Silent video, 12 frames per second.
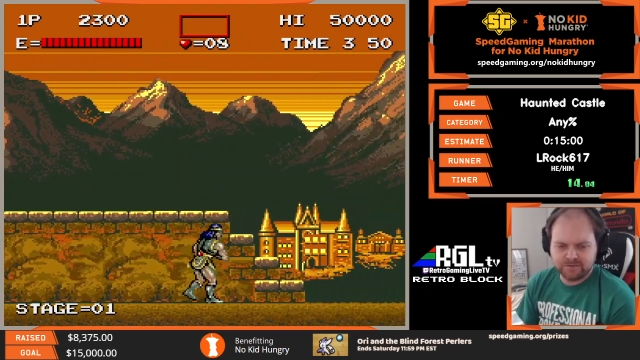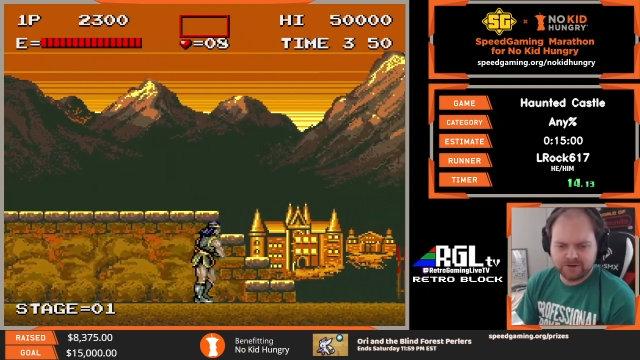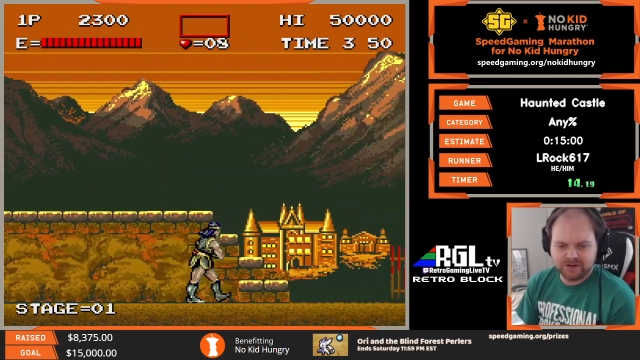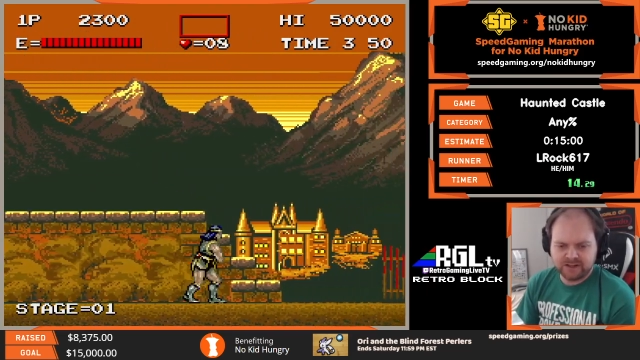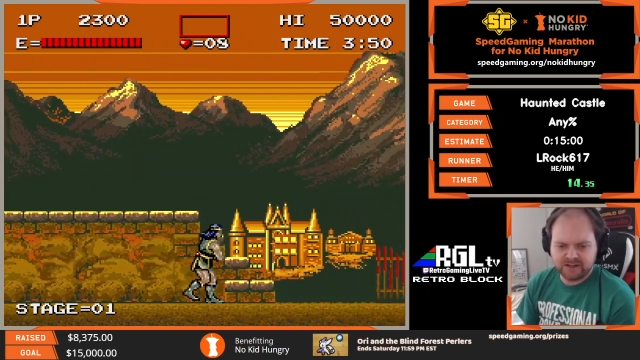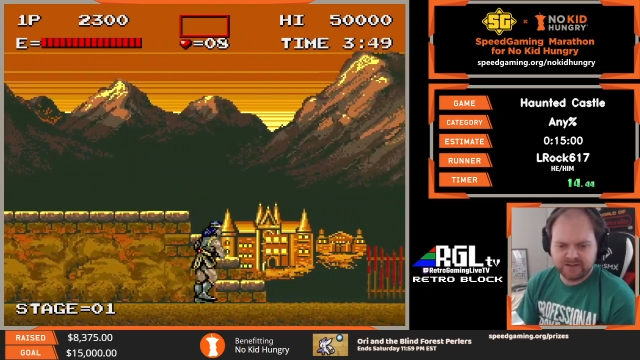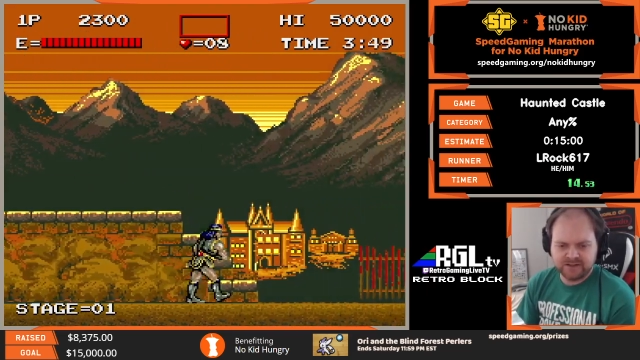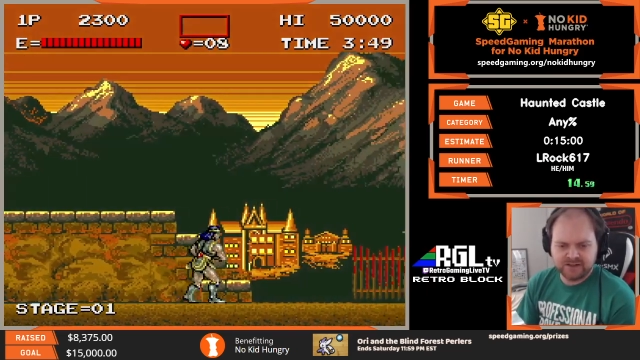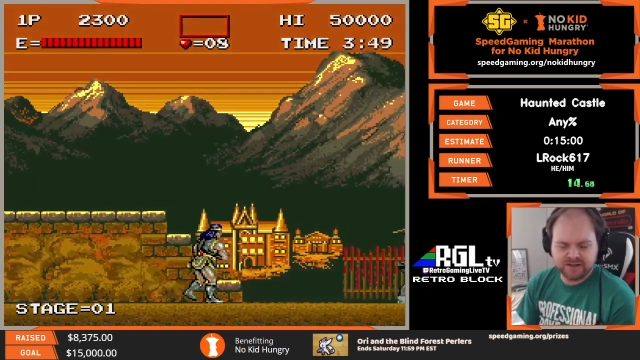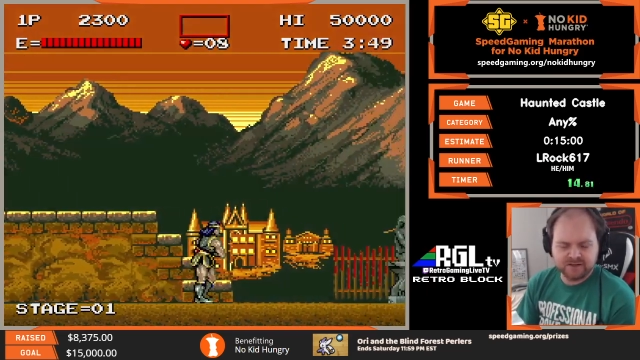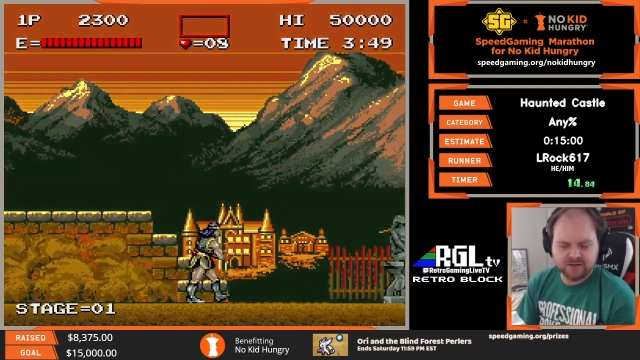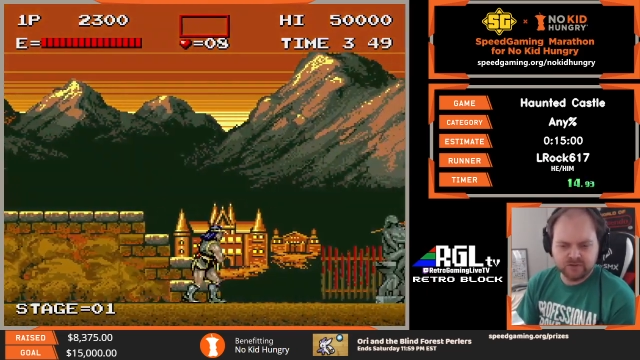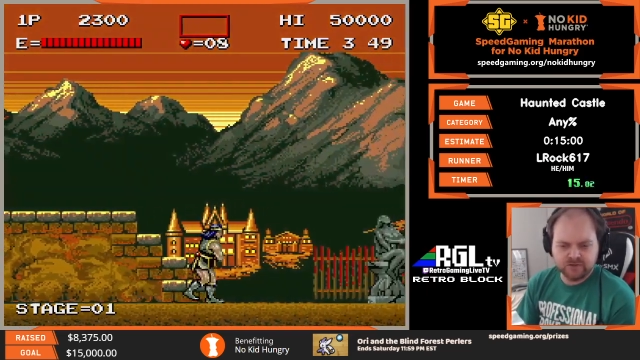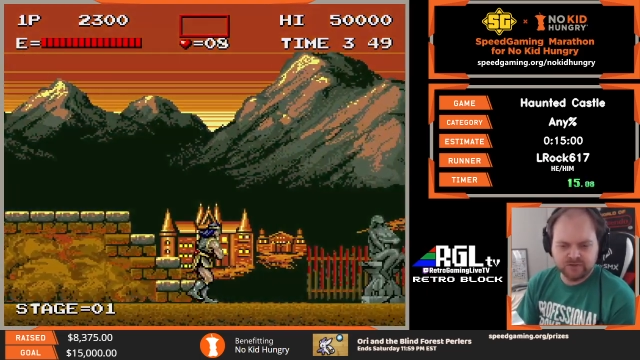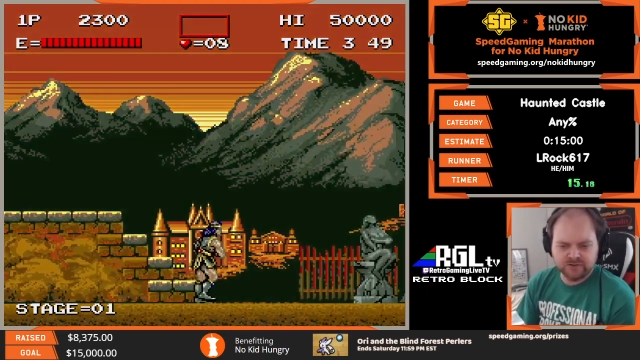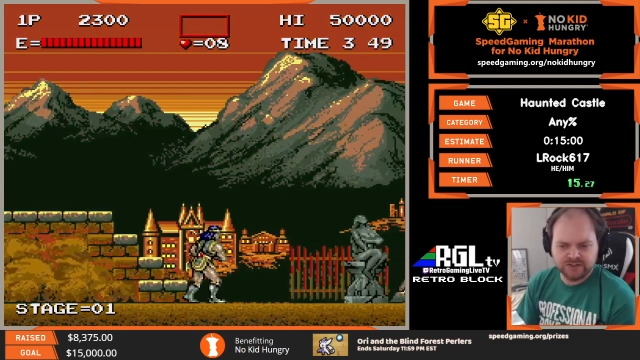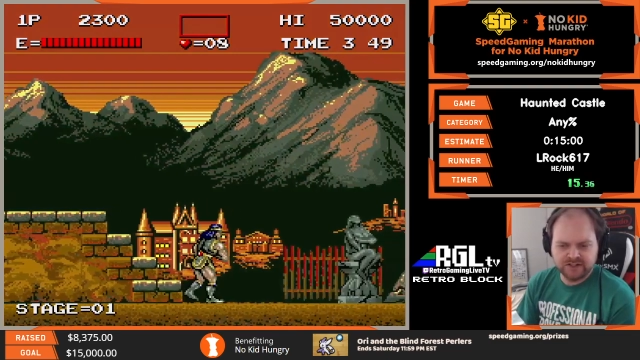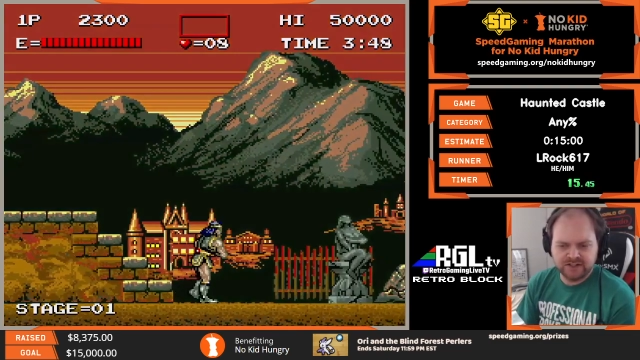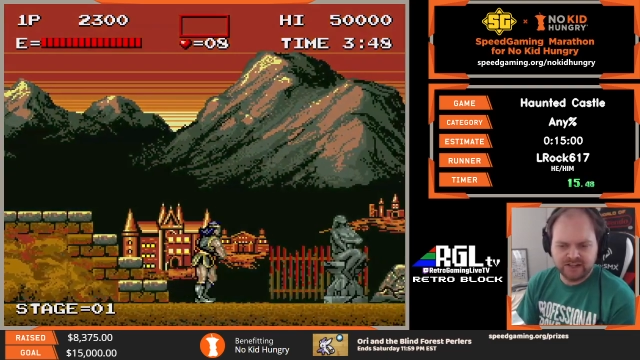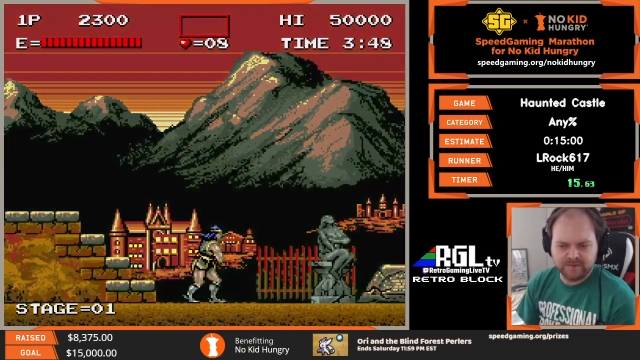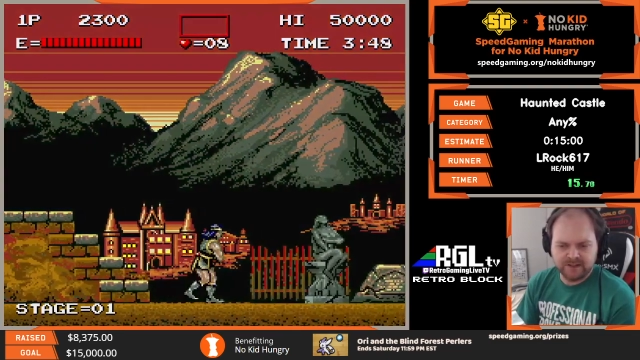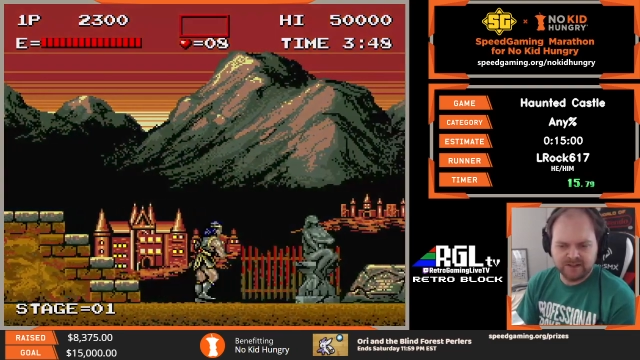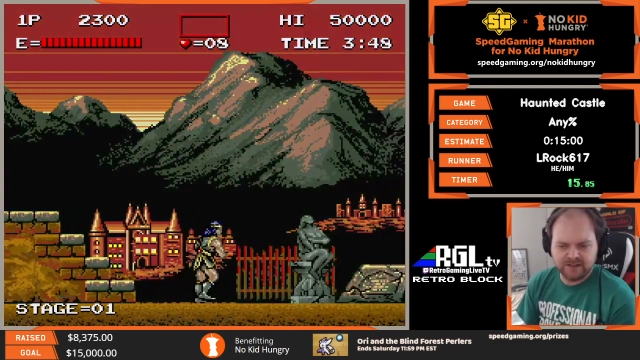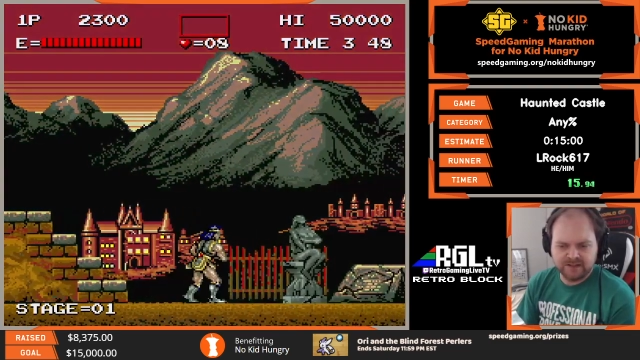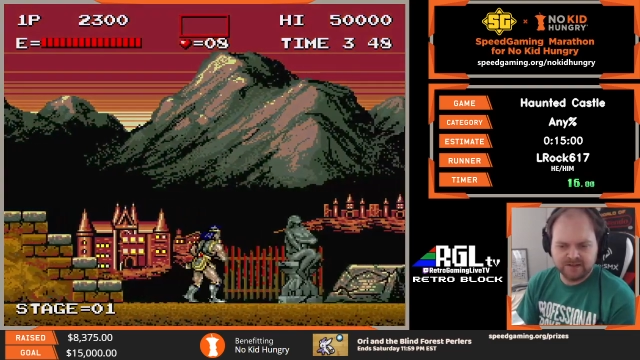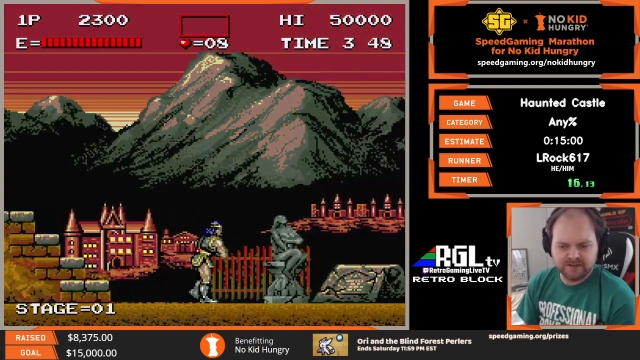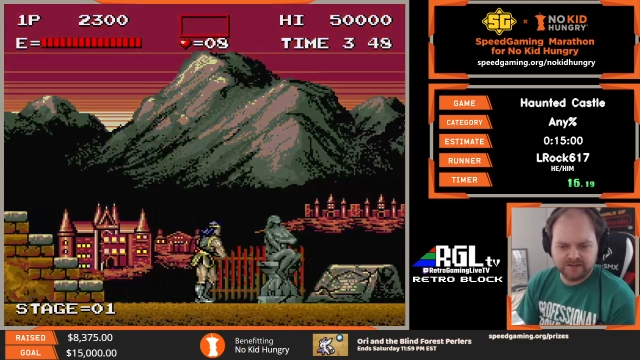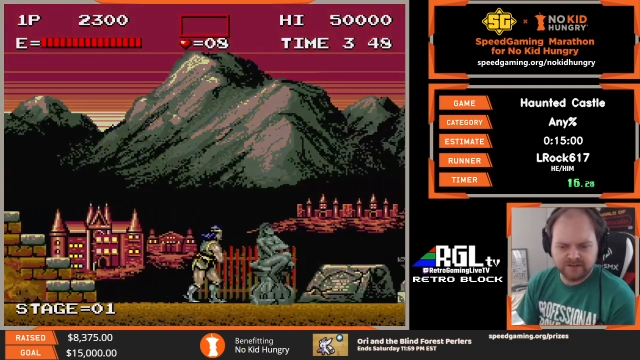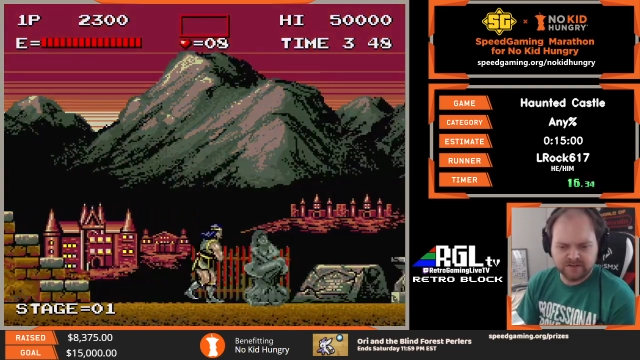We're killing ghouls and demons